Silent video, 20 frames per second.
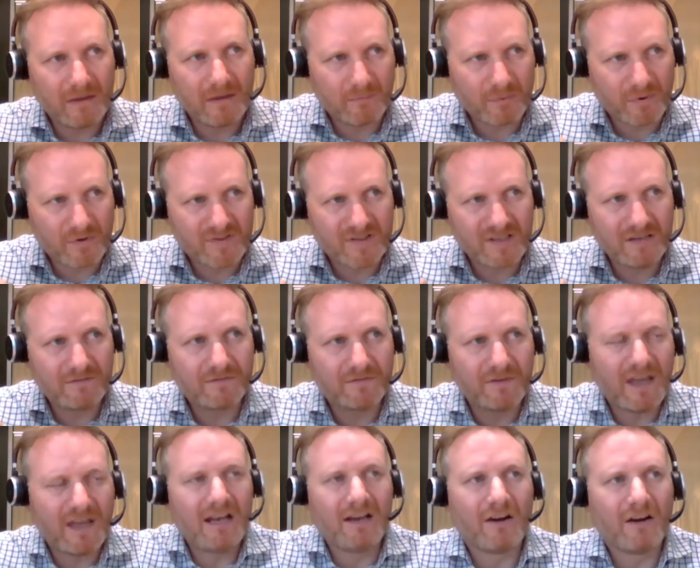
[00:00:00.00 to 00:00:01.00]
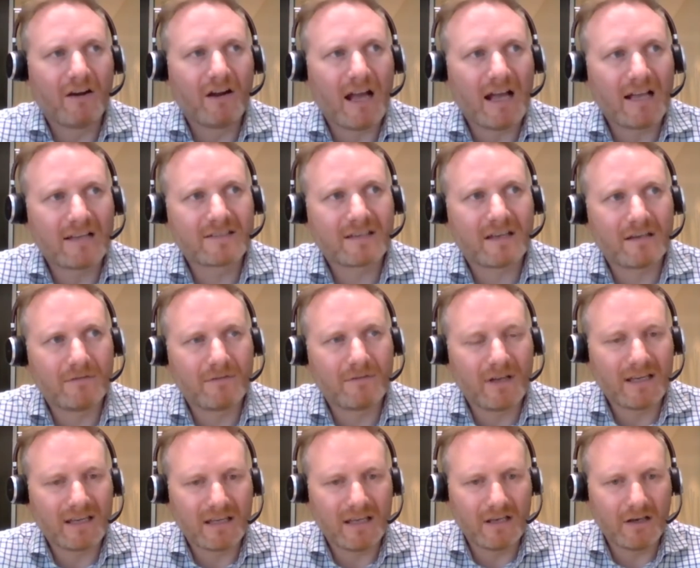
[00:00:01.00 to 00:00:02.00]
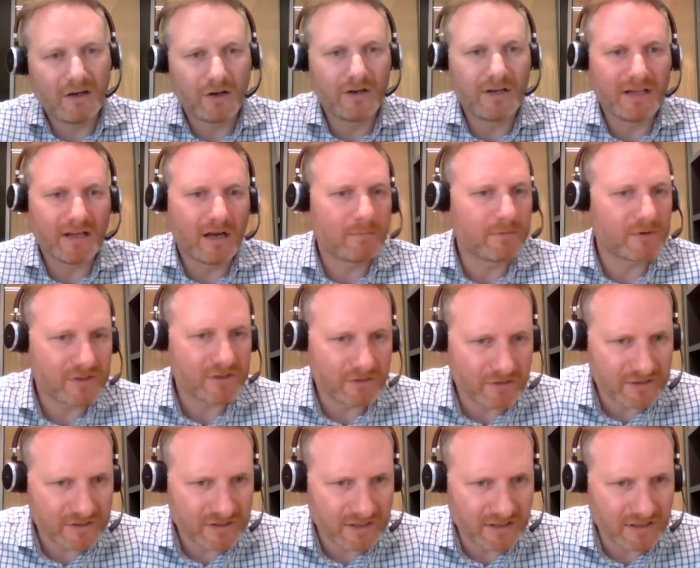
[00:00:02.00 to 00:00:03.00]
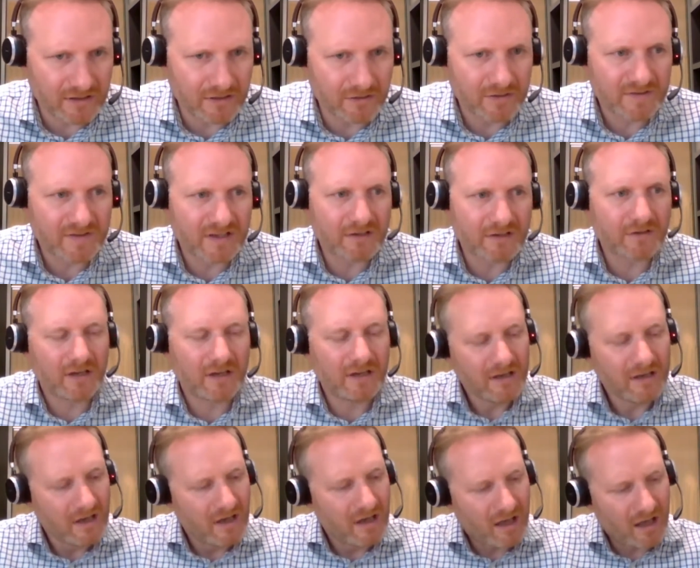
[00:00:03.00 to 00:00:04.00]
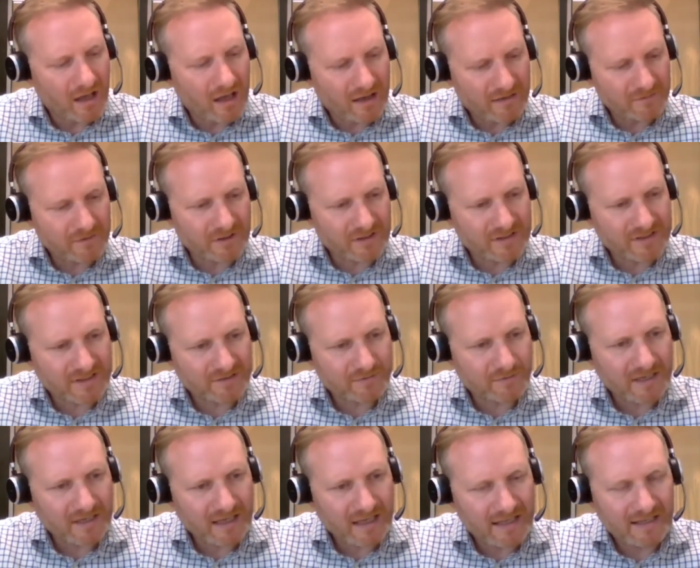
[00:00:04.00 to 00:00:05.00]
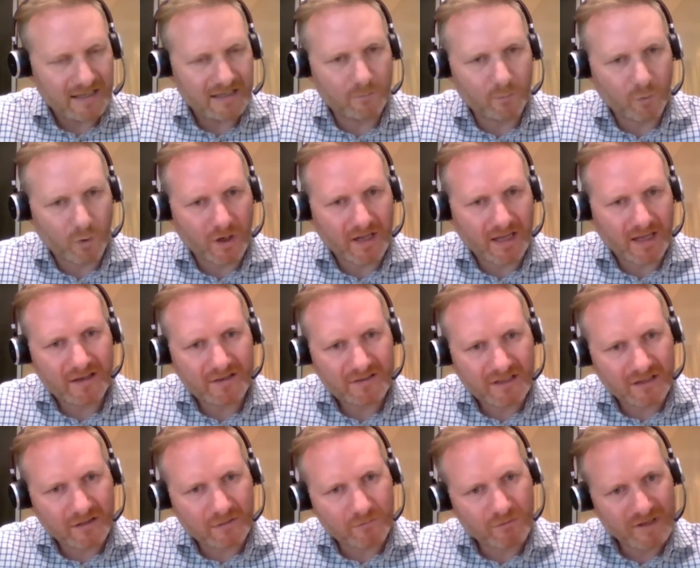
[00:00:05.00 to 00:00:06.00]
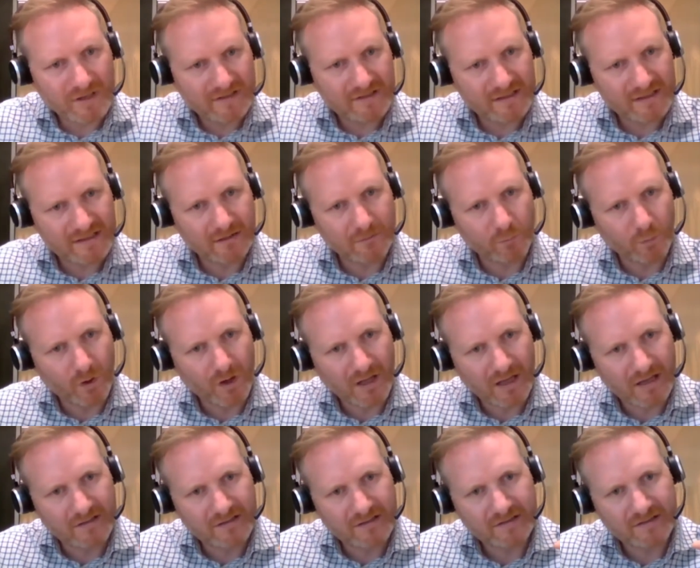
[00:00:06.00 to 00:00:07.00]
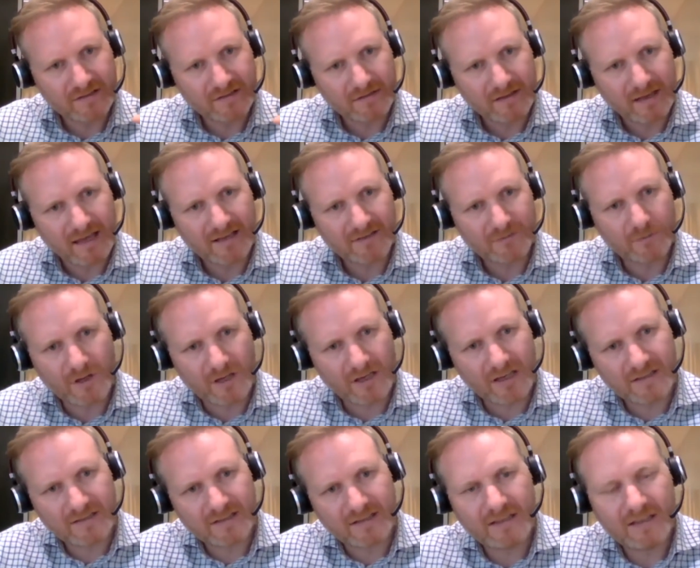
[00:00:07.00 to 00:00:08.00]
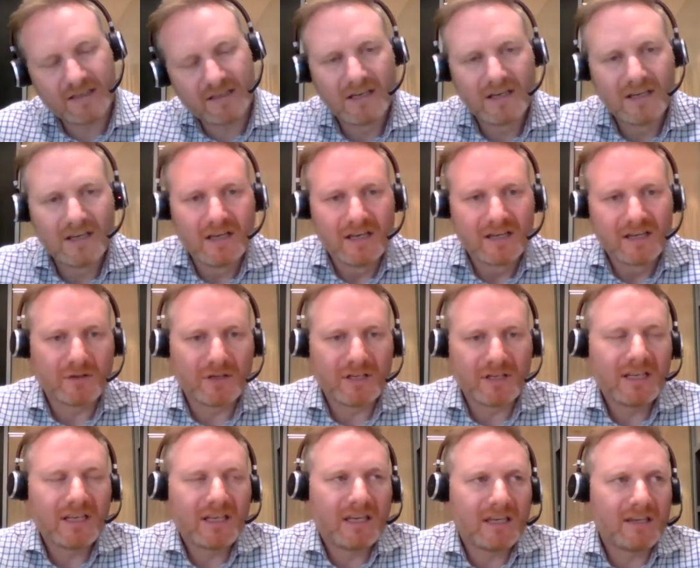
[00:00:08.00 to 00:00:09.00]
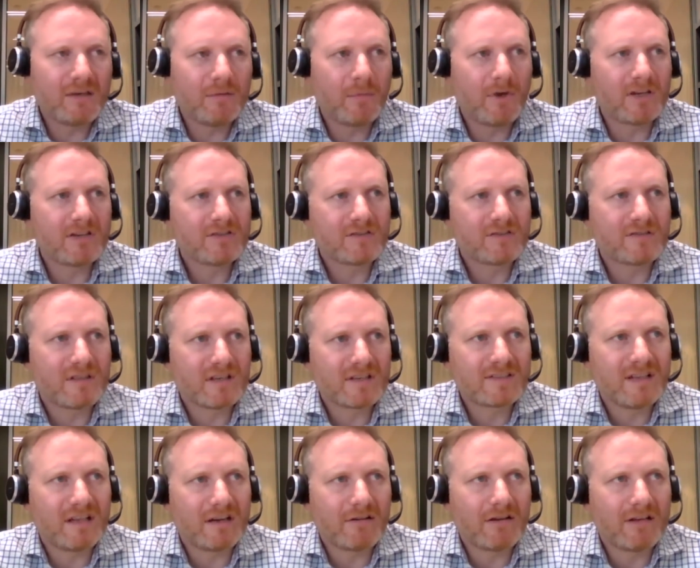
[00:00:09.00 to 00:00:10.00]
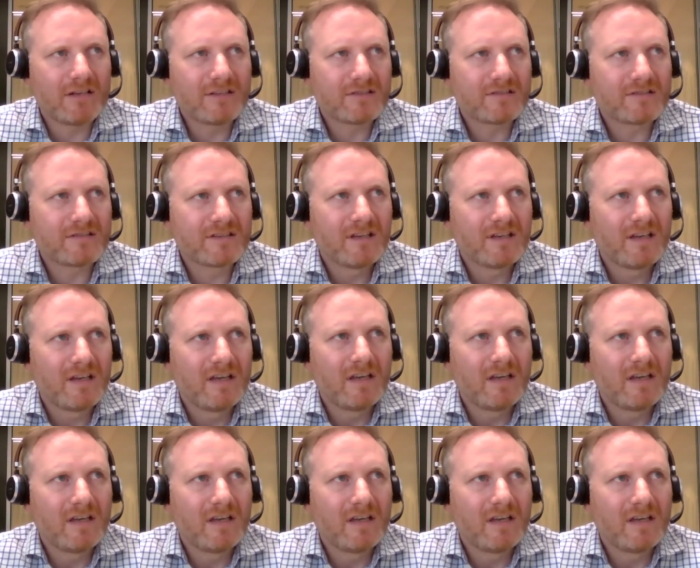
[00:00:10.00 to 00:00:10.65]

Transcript: perceived failure as kind of like a learning opportunity. It's like, okay, I've done it this way, it didn't work out, and the reason it didn't work out is X, Y, and Z. So I think incubators and accelerators,